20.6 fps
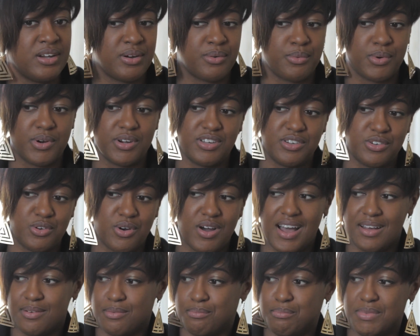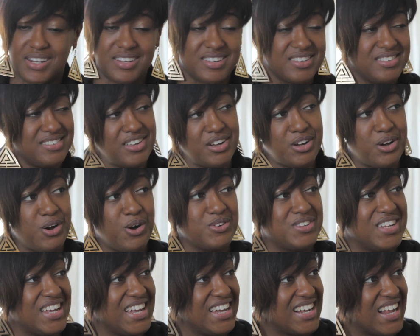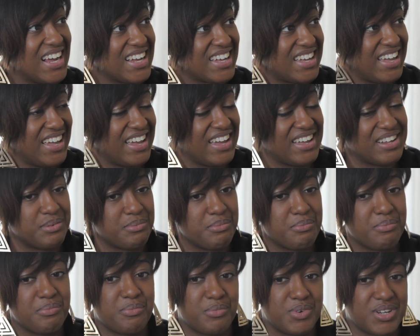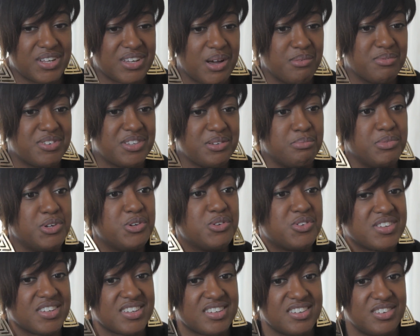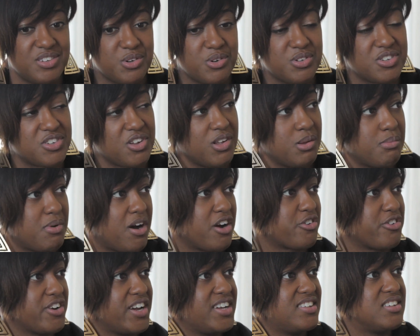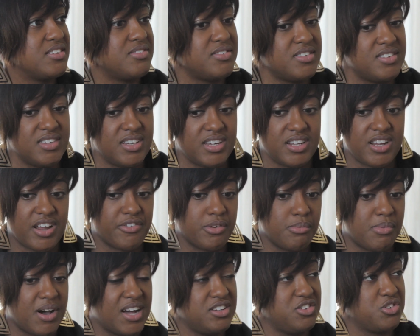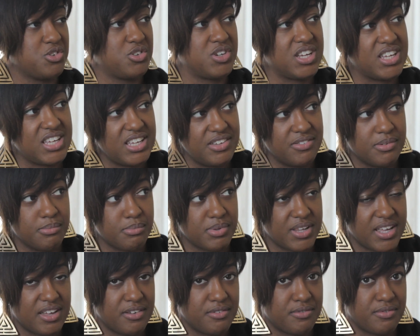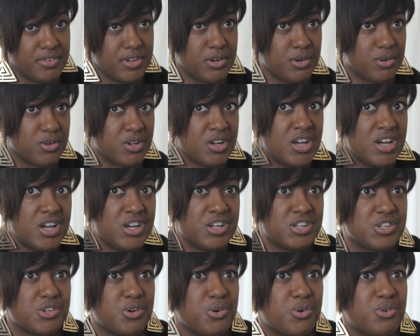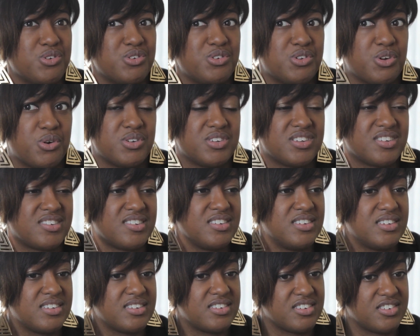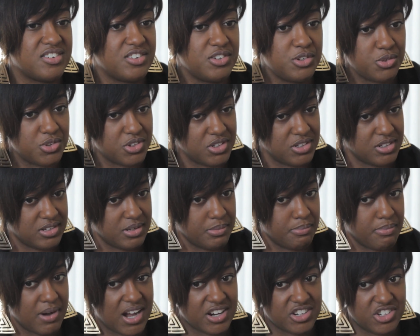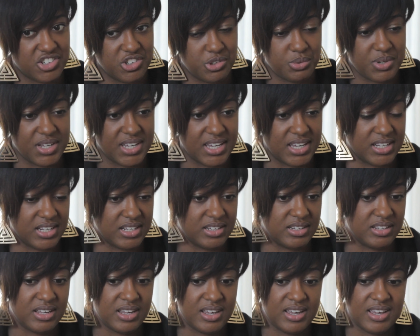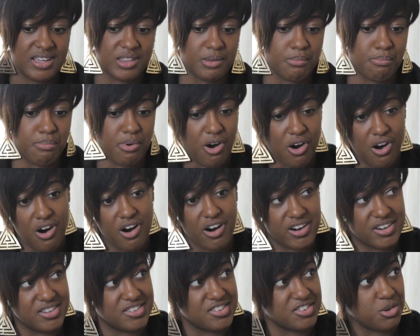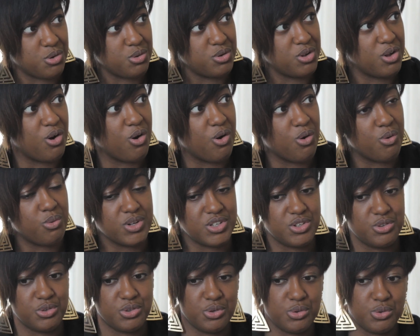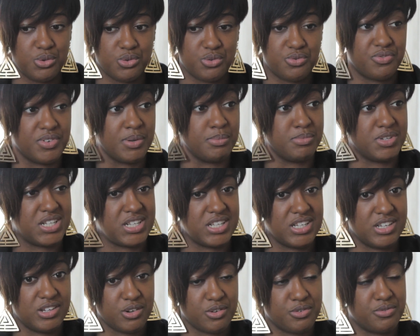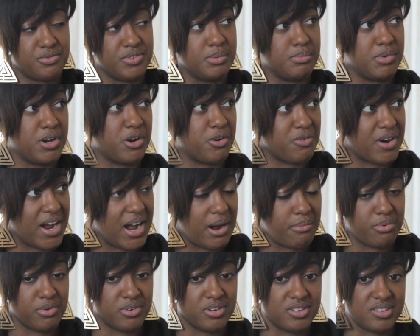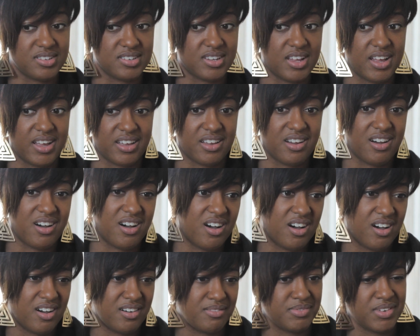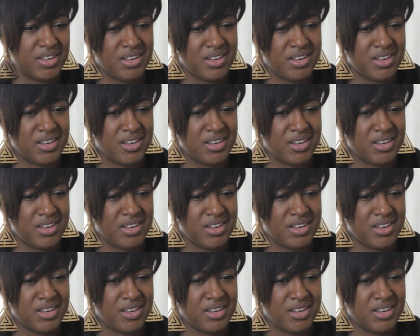where, men can dunk all day and I can't. When it comes to music, it's all about creativity and everybody's on an even playing field. So, it just uses to box you in, and the bar is so low when you use femc or female rapper. It's like, I